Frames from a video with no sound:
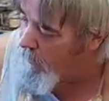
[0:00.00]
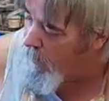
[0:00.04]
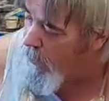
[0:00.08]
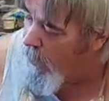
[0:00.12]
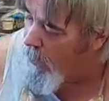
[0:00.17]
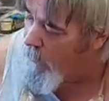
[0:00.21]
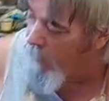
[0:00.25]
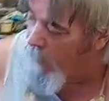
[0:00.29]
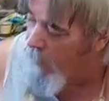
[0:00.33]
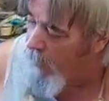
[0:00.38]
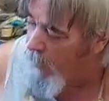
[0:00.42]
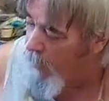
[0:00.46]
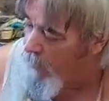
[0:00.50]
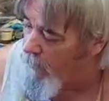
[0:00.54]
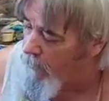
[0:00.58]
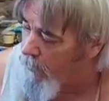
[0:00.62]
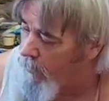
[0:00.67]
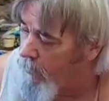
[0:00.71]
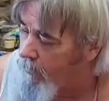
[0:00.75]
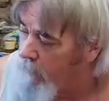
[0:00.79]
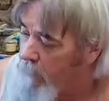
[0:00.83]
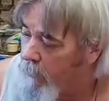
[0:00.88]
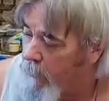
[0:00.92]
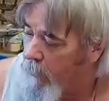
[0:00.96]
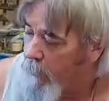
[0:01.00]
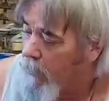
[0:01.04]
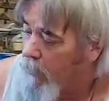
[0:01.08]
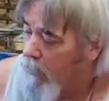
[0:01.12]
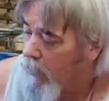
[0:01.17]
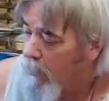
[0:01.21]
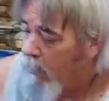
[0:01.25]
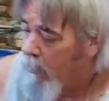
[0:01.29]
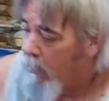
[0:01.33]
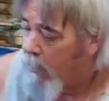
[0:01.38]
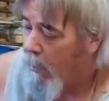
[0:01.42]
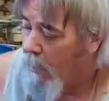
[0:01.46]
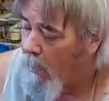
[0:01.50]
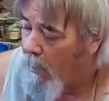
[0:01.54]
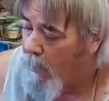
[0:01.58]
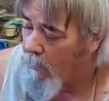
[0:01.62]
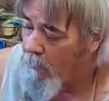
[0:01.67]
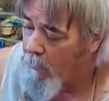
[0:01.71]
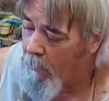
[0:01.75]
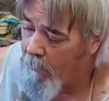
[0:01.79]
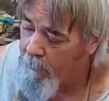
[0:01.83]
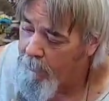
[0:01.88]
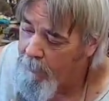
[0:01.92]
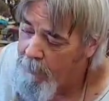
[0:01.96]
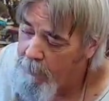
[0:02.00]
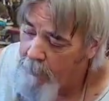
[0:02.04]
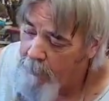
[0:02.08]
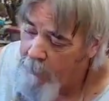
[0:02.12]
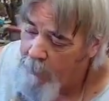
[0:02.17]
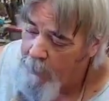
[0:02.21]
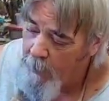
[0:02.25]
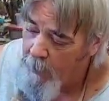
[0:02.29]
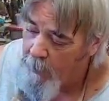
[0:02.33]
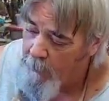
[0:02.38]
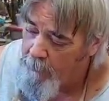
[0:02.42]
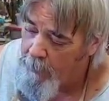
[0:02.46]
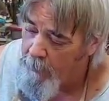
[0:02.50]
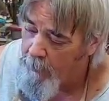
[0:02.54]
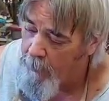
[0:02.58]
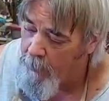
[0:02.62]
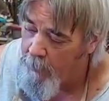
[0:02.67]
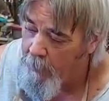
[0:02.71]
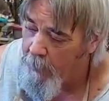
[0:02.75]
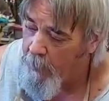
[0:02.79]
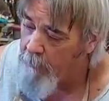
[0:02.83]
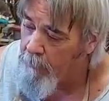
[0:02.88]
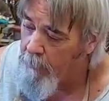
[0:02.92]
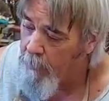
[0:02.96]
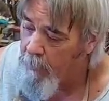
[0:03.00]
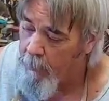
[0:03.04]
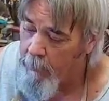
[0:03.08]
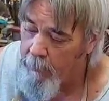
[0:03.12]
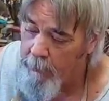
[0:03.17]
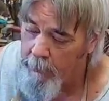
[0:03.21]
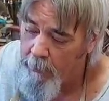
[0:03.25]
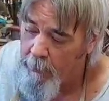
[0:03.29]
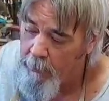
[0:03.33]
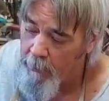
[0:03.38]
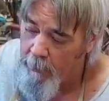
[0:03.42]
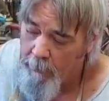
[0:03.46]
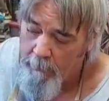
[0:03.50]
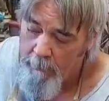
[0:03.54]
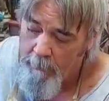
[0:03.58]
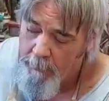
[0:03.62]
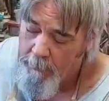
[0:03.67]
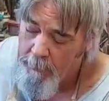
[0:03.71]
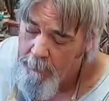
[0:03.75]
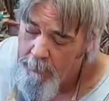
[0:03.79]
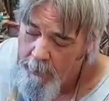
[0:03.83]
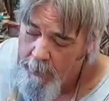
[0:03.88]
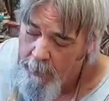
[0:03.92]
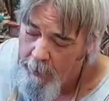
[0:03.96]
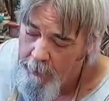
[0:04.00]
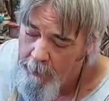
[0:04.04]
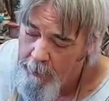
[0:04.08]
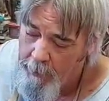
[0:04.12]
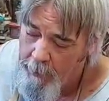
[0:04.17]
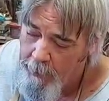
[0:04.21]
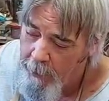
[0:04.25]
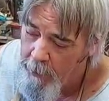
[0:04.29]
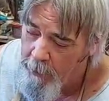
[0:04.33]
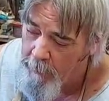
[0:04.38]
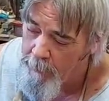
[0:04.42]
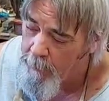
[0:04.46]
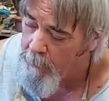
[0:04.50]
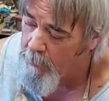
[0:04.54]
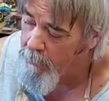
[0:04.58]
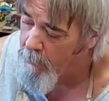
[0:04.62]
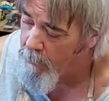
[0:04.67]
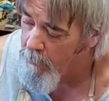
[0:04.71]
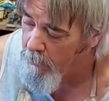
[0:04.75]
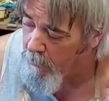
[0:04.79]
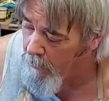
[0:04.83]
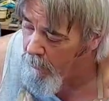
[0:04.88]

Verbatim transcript: to go by, but I hollow everything out, put my lead bars on them, my line attachments,